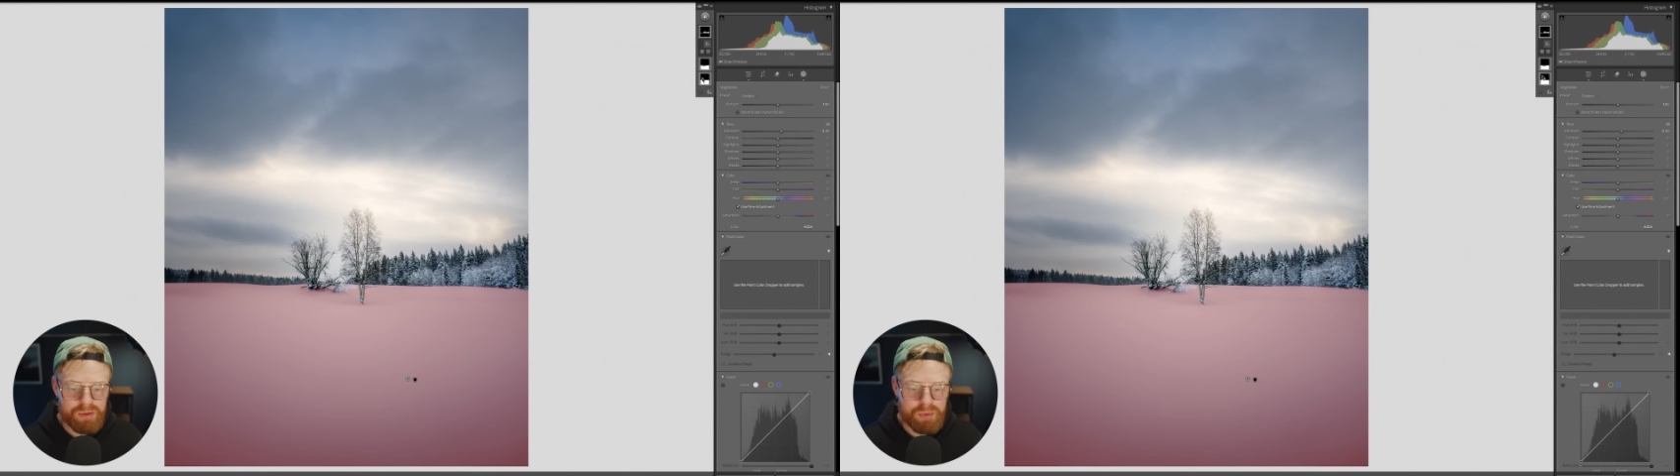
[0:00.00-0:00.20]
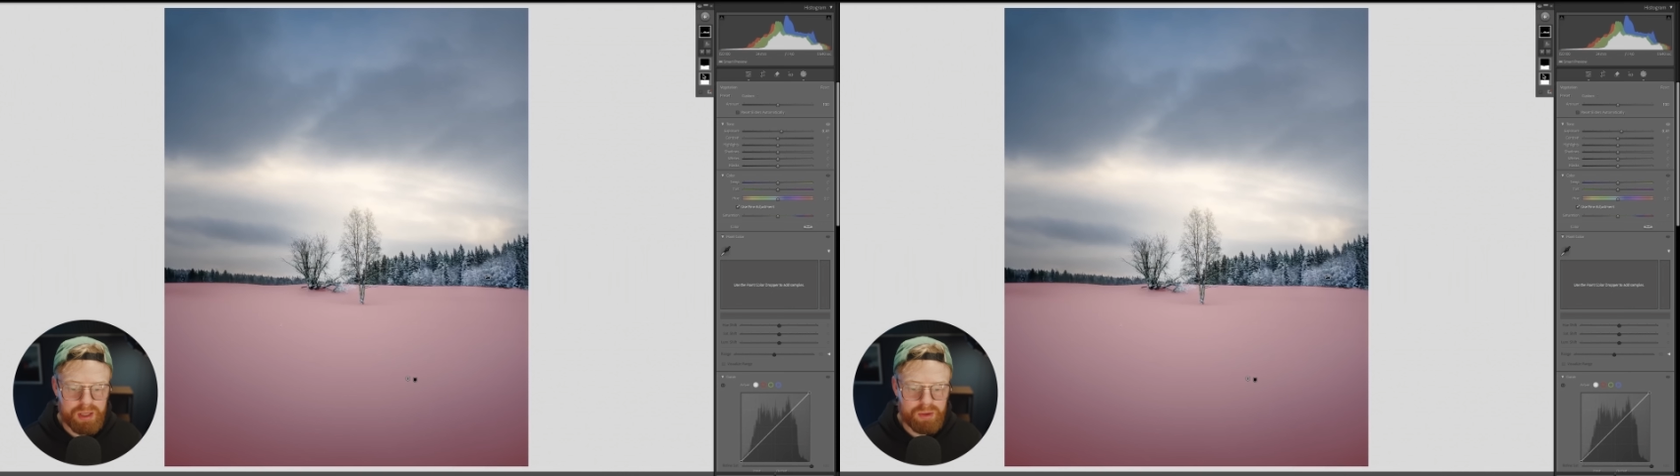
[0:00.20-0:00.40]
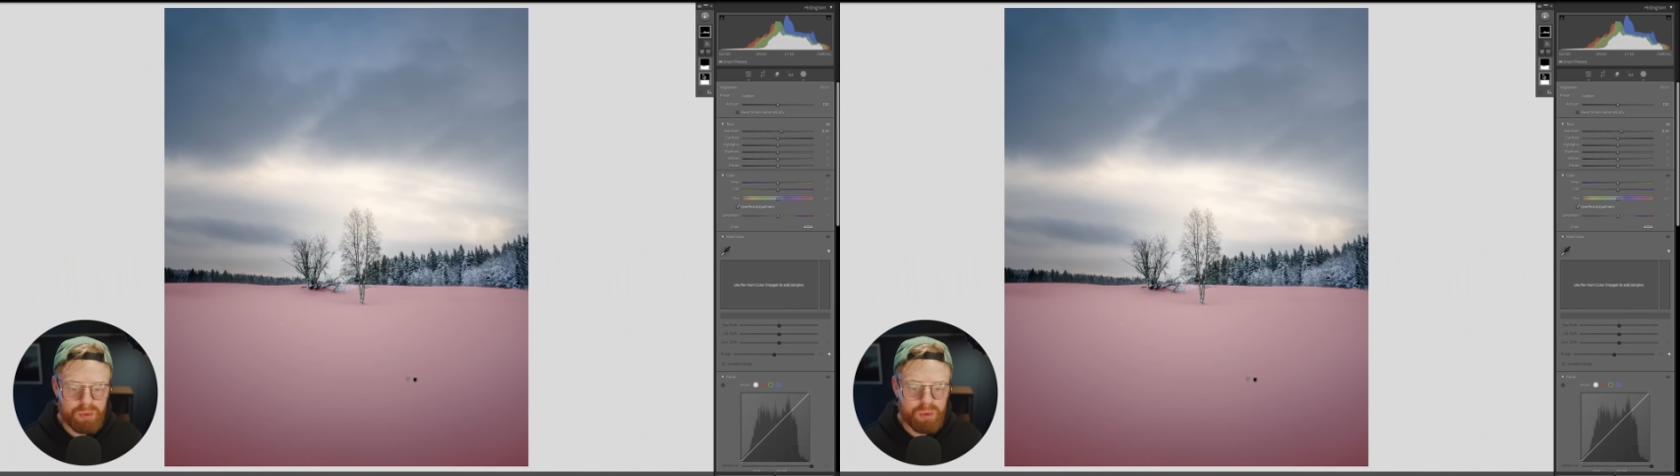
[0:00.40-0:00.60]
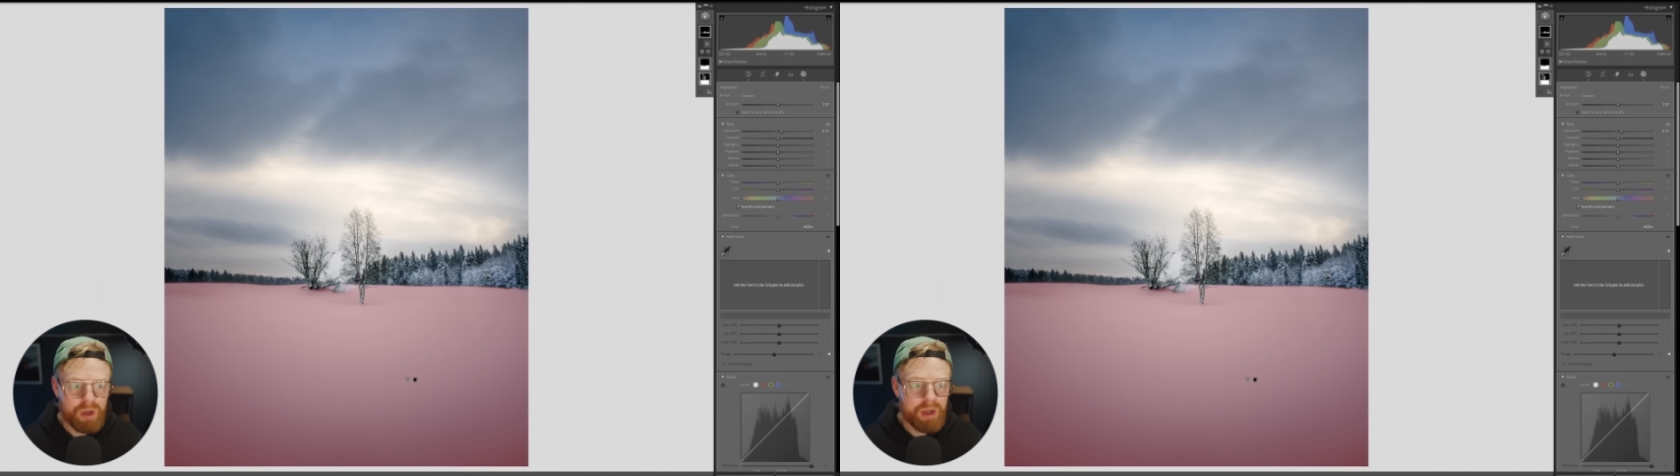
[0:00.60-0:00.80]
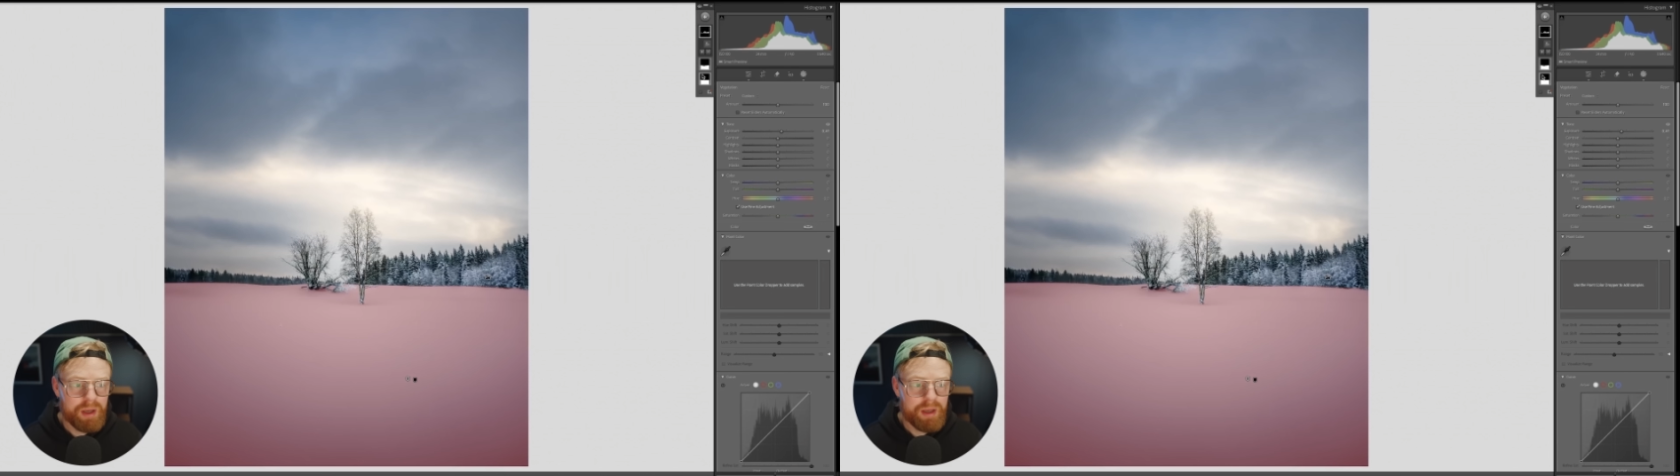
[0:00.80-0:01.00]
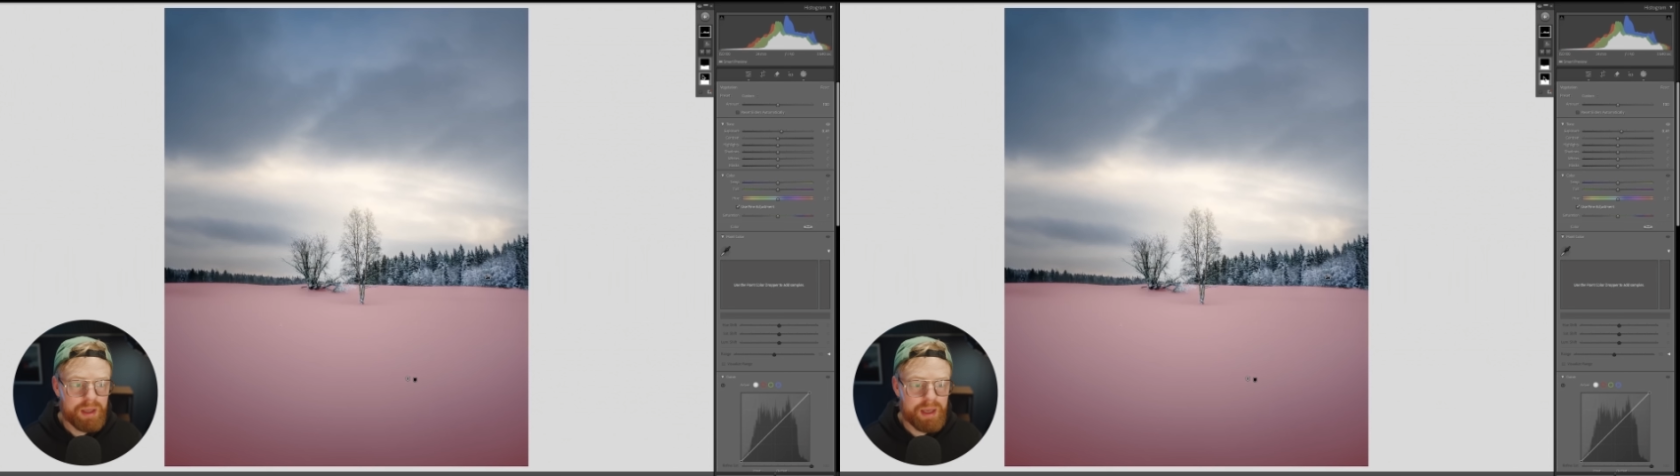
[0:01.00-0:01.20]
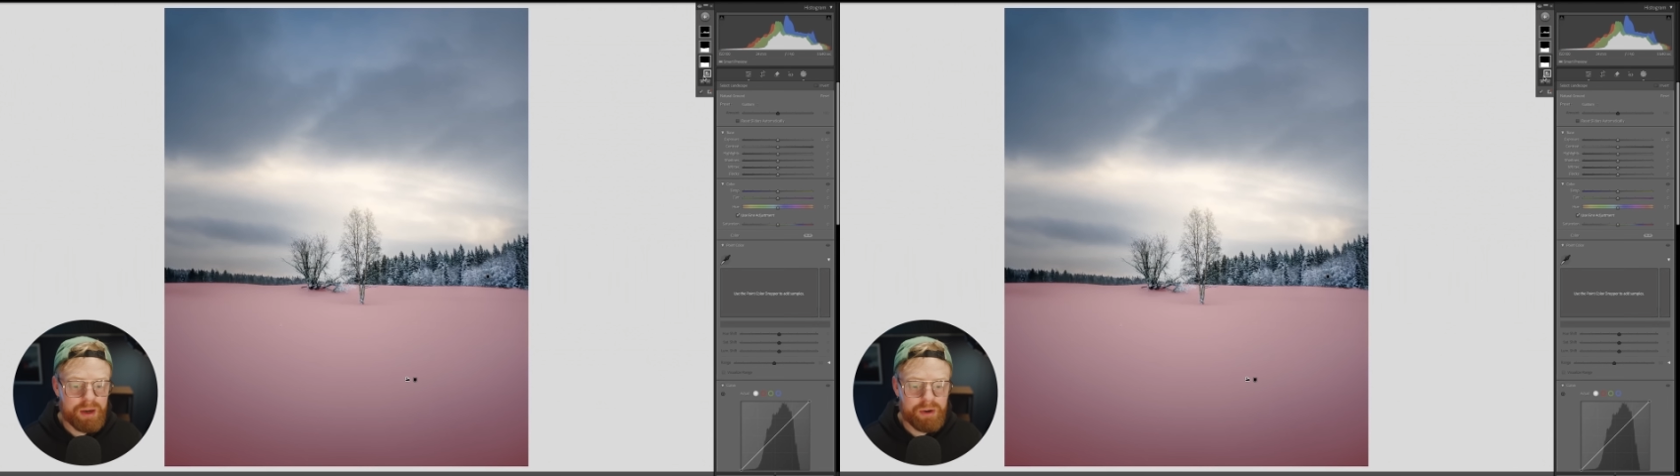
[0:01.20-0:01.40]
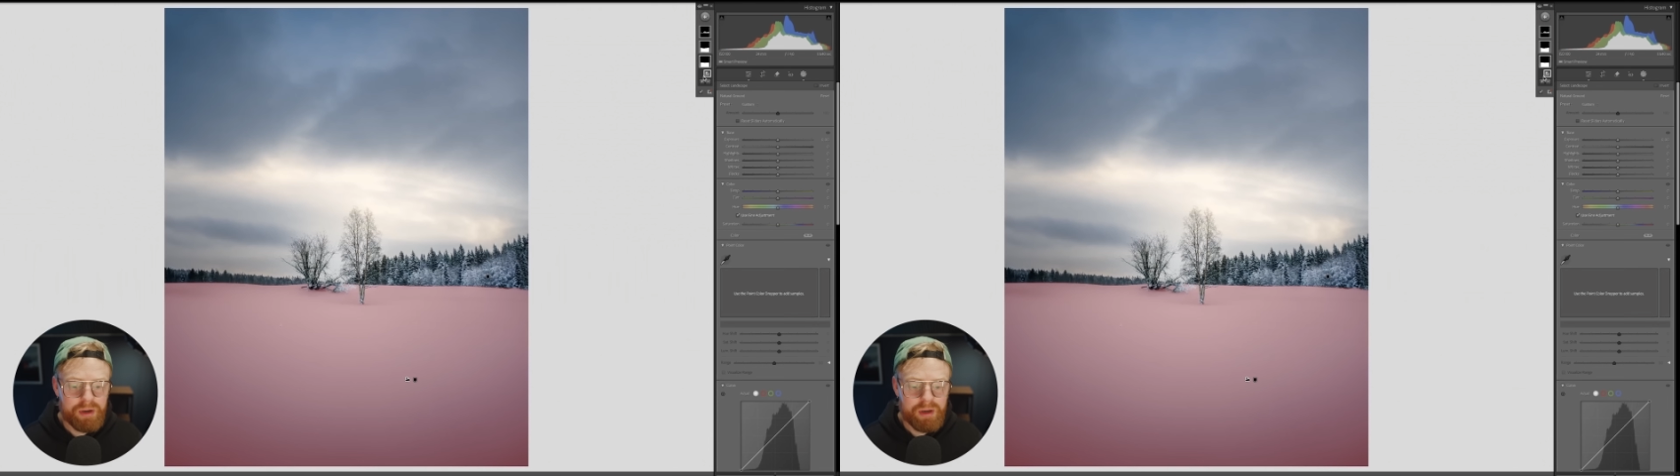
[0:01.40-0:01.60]
So we can do
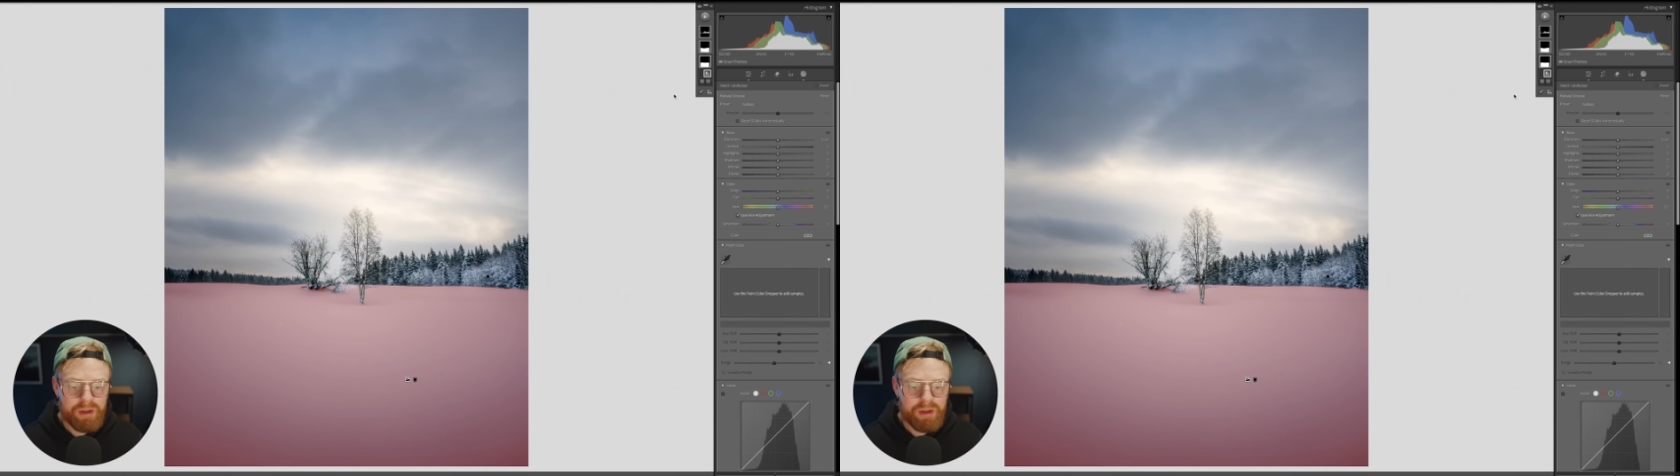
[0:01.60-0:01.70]
here,